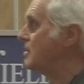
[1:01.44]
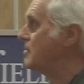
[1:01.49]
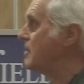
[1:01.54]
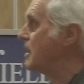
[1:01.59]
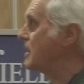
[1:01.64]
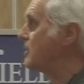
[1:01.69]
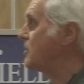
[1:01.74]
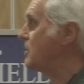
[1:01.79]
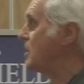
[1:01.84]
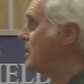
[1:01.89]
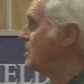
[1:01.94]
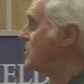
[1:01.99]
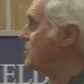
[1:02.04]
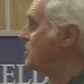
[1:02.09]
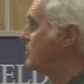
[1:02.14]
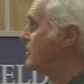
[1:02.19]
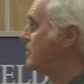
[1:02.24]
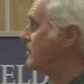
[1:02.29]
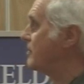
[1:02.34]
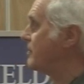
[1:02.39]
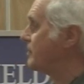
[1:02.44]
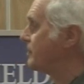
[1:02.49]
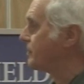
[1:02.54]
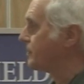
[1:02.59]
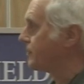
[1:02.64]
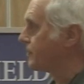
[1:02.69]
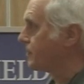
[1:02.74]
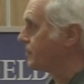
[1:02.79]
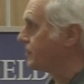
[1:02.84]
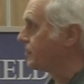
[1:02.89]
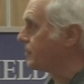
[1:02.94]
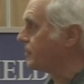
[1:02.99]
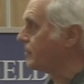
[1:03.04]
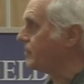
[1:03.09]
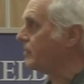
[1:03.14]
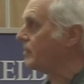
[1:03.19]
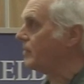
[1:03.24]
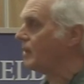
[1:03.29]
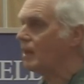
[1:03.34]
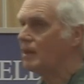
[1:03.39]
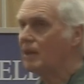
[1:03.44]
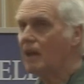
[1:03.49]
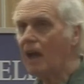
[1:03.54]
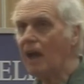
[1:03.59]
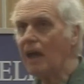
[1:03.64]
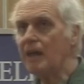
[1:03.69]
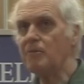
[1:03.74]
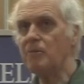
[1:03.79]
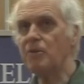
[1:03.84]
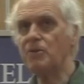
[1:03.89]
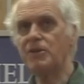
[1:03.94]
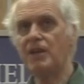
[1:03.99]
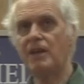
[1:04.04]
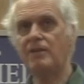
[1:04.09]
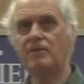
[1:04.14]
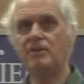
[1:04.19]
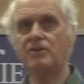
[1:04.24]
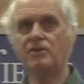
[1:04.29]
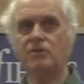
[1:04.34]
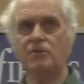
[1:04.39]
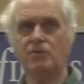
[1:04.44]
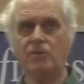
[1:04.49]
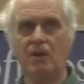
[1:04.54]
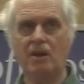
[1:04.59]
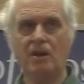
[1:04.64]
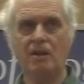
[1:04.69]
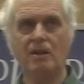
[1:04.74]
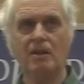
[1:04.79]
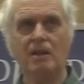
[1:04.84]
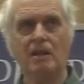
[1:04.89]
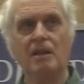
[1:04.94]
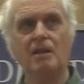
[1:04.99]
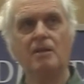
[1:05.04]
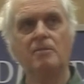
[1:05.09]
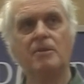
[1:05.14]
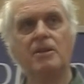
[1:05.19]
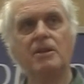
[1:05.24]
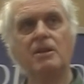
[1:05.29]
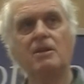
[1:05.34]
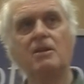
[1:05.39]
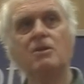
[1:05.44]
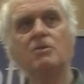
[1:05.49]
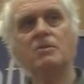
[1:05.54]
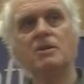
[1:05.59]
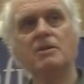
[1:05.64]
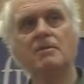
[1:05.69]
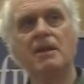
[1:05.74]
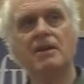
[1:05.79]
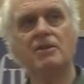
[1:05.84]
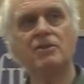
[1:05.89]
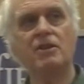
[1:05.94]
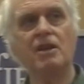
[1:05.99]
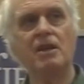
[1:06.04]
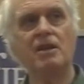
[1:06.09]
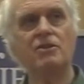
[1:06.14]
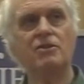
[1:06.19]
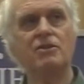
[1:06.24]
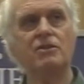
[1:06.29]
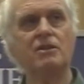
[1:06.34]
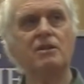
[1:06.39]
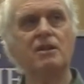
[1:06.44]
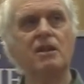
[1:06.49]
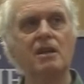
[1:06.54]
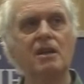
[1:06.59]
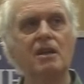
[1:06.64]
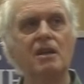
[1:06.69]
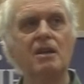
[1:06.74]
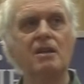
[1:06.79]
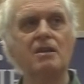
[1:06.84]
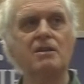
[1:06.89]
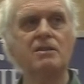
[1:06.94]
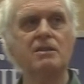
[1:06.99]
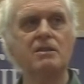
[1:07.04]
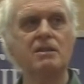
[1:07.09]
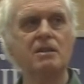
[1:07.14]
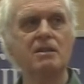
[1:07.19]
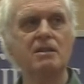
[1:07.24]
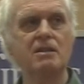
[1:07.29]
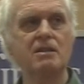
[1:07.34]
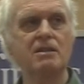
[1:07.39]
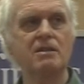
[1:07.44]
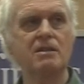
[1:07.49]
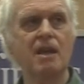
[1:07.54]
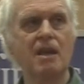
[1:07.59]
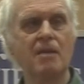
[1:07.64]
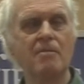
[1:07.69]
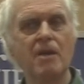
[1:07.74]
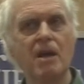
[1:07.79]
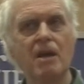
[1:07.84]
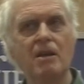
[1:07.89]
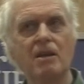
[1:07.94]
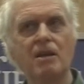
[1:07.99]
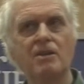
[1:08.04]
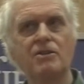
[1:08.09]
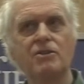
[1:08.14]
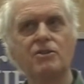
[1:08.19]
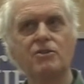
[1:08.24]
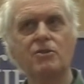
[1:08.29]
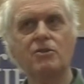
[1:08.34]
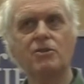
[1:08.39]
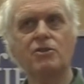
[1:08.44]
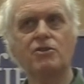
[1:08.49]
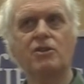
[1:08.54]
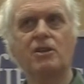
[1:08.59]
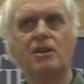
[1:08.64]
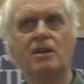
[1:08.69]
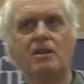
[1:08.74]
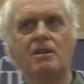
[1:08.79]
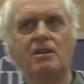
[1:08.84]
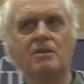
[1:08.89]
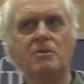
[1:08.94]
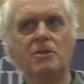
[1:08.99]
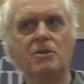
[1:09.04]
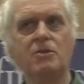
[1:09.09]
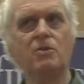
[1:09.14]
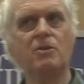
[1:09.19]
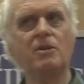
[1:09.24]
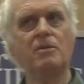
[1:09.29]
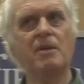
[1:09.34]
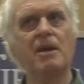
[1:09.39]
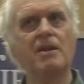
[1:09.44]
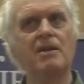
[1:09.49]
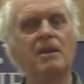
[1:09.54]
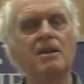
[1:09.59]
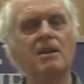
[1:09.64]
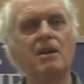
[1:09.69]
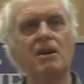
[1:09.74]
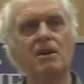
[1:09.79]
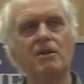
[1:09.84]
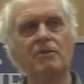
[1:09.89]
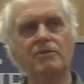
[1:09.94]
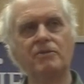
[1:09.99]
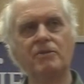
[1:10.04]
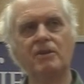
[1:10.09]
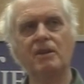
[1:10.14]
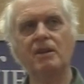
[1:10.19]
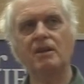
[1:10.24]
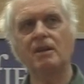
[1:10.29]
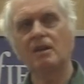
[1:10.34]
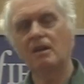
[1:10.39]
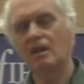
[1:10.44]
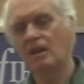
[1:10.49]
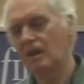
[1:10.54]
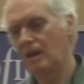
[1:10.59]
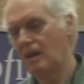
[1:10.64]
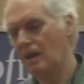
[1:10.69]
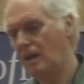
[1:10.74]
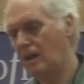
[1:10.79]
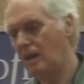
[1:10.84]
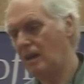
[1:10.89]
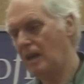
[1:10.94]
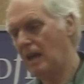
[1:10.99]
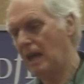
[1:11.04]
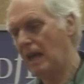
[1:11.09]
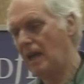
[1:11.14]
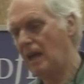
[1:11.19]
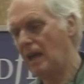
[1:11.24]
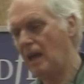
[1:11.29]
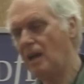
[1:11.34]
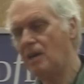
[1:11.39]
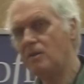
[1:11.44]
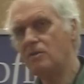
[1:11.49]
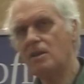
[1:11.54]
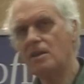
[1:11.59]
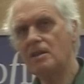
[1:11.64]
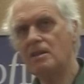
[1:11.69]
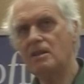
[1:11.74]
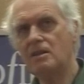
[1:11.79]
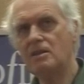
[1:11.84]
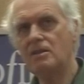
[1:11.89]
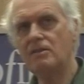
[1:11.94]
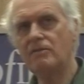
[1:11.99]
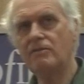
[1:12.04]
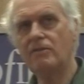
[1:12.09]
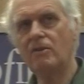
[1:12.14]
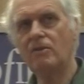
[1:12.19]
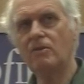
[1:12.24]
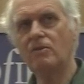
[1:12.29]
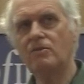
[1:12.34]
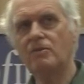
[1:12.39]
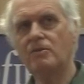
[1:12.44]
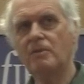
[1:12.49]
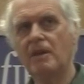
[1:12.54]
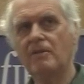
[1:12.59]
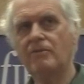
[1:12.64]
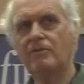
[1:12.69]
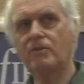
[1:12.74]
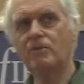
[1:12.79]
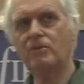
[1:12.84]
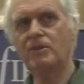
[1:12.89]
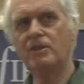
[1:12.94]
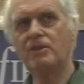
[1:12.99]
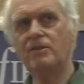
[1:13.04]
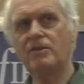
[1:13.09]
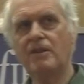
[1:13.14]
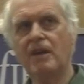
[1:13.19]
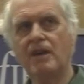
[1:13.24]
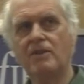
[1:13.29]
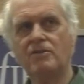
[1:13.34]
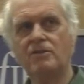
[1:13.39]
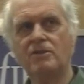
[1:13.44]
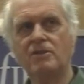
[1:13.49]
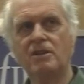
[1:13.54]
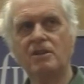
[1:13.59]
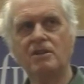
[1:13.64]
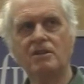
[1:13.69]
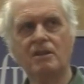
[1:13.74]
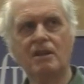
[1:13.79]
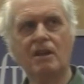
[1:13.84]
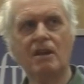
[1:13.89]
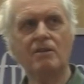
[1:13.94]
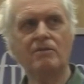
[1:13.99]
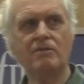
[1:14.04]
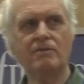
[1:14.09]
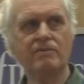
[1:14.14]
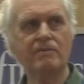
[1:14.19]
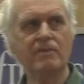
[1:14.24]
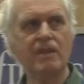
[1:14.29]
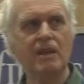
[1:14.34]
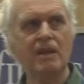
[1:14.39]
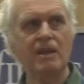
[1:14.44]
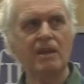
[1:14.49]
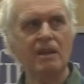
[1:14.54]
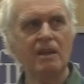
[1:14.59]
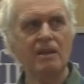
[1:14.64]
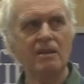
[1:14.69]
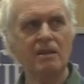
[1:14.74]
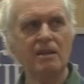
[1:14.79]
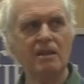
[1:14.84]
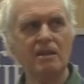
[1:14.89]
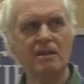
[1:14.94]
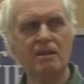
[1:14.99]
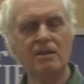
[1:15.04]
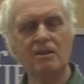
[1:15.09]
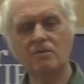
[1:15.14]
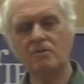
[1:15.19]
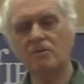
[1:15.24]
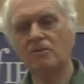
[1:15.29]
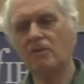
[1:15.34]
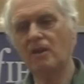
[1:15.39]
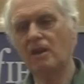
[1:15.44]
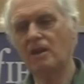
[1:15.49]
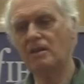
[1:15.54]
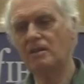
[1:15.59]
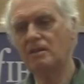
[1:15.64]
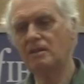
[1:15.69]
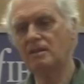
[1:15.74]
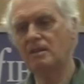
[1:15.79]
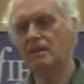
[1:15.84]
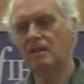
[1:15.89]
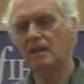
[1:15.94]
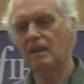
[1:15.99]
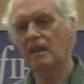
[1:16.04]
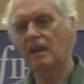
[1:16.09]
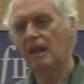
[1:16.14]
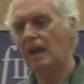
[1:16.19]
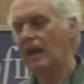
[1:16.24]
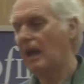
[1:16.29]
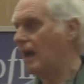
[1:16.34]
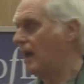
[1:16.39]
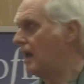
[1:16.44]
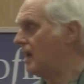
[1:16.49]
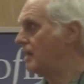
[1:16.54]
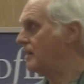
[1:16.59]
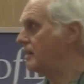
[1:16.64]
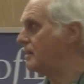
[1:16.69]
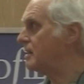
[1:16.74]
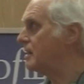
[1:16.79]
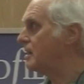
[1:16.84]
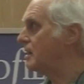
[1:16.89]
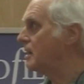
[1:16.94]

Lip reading: imagination. Now, animals have this as well, but the human imagination is astonishing. I'm going to be talking about that after how this evolved about 40-odd thousand years ago in the human race. And